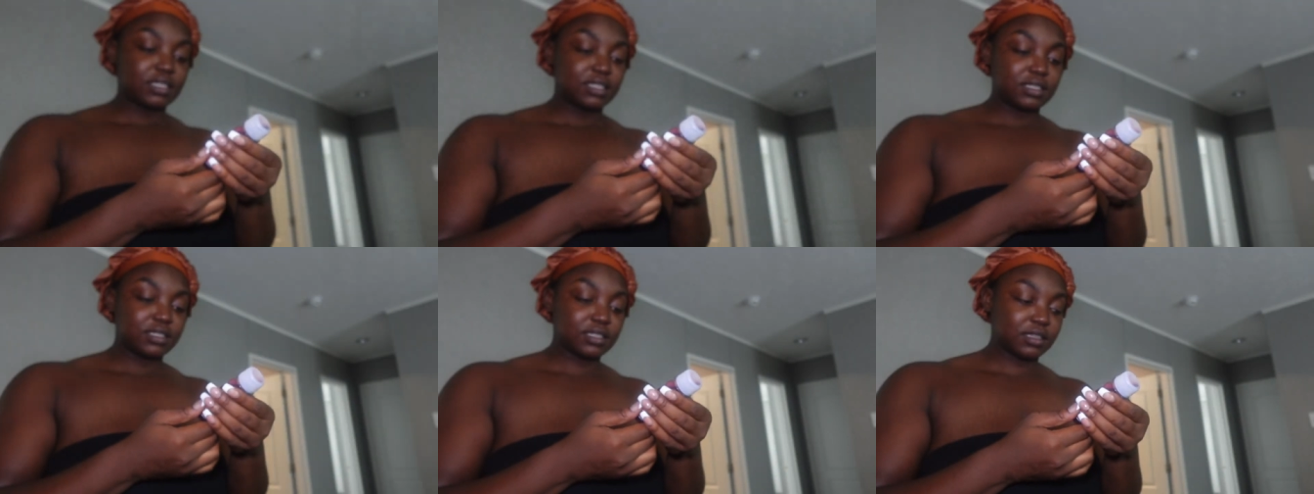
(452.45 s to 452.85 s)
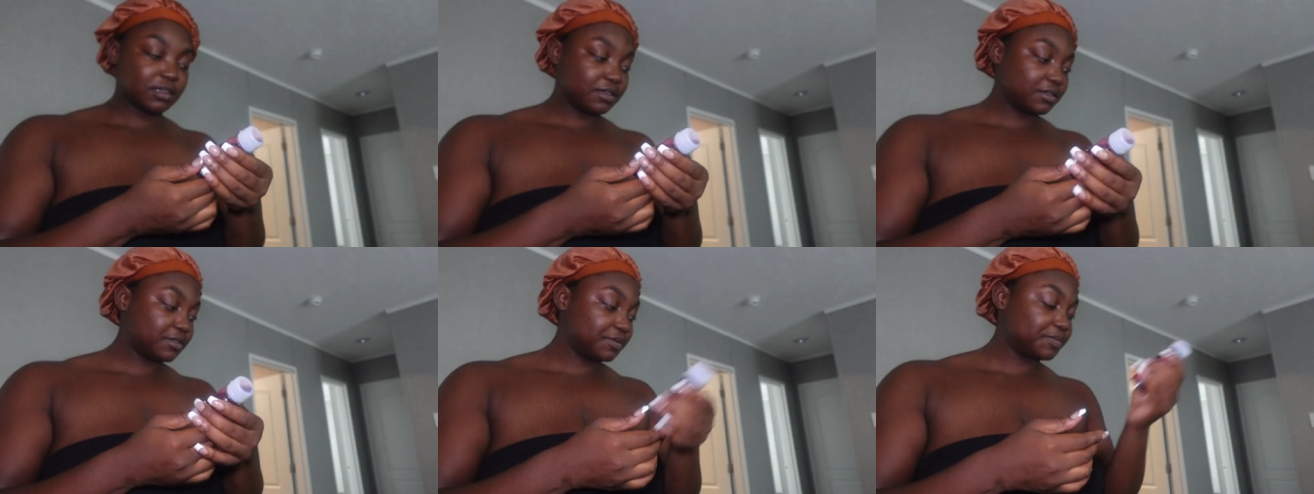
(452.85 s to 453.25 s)

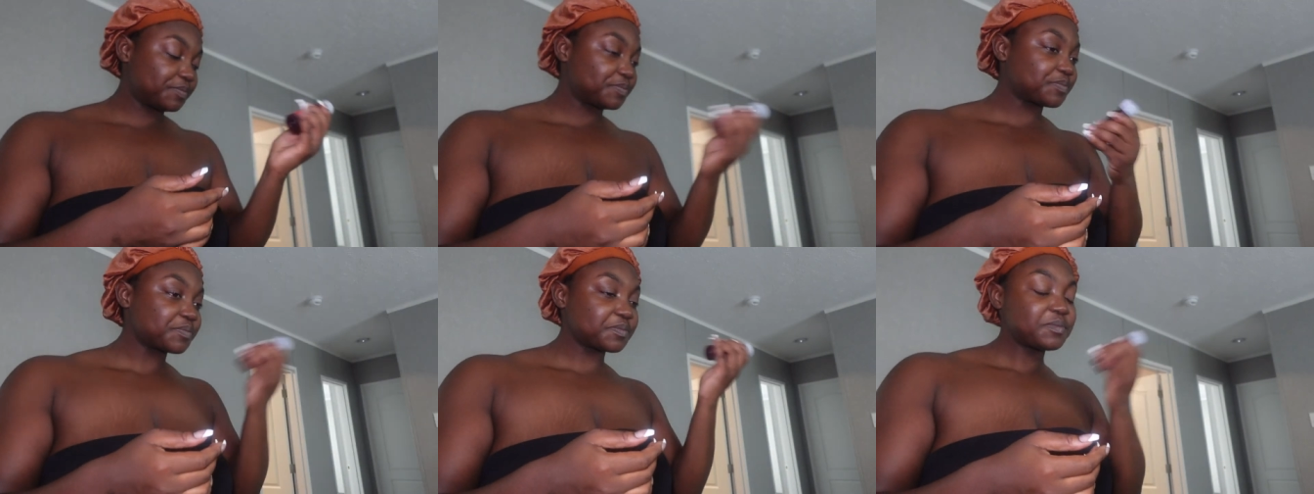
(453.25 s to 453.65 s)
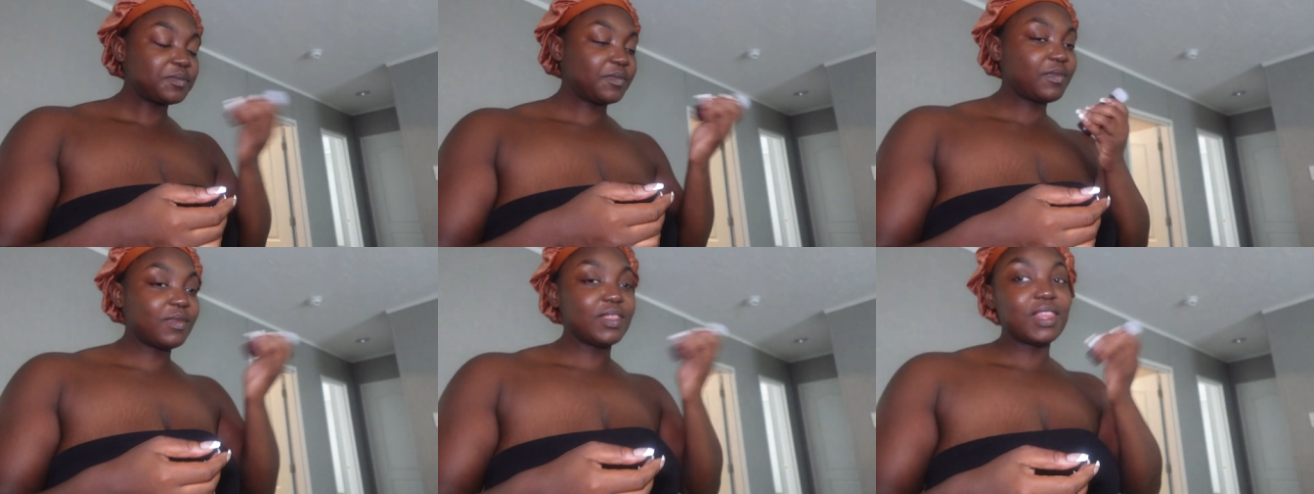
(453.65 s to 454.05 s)
So
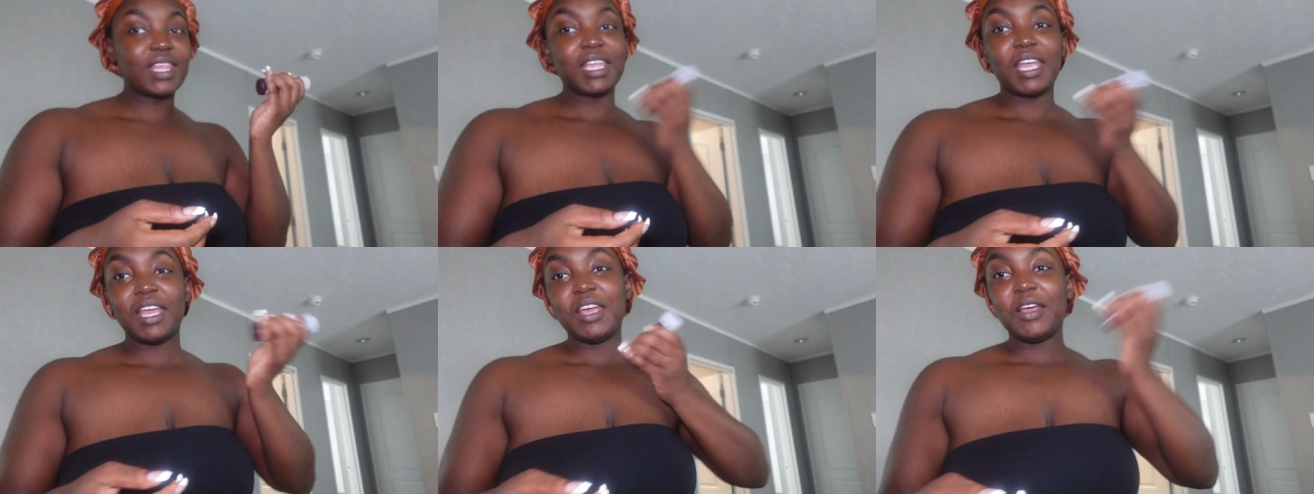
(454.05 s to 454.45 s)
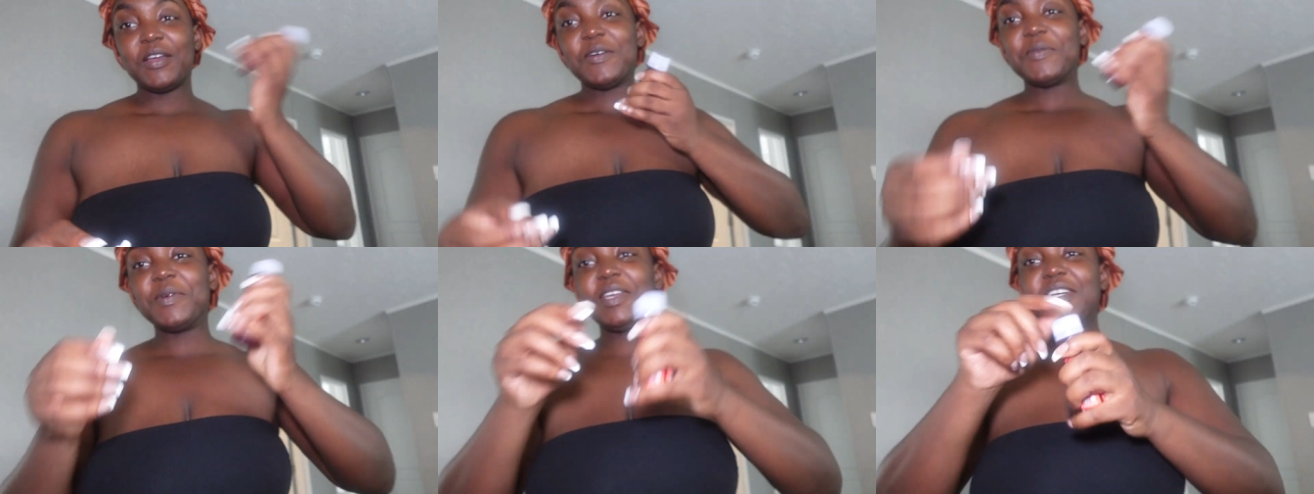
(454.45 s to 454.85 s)

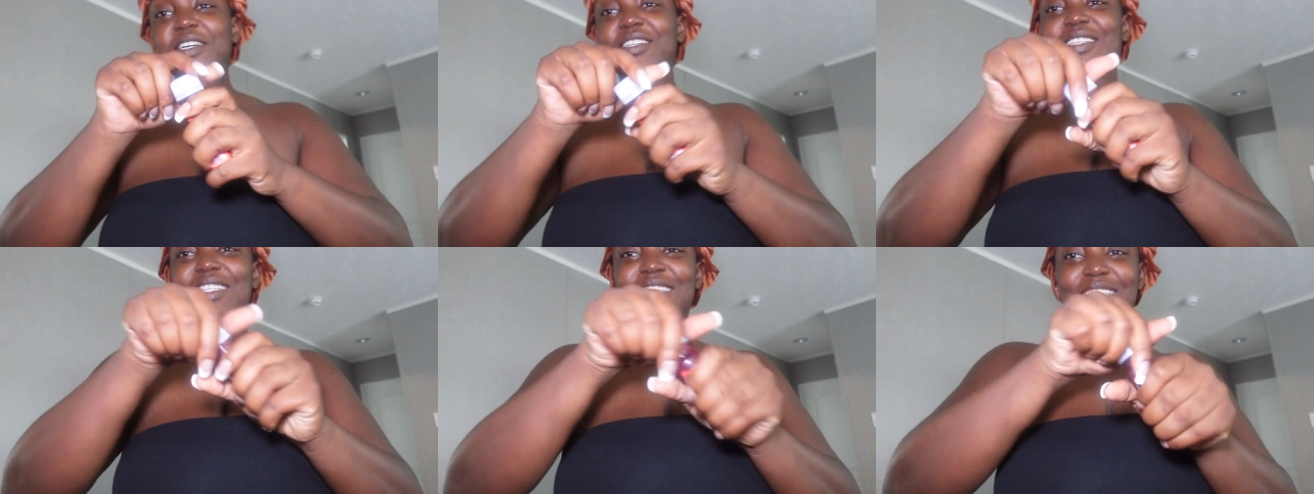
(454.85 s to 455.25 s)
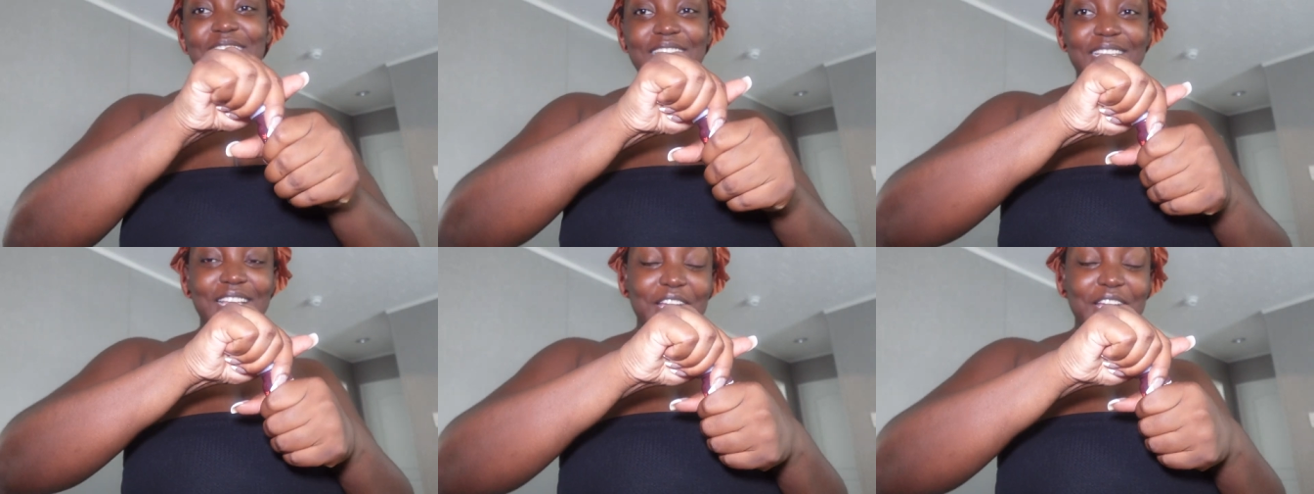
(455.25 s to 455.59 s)
we're gonna see.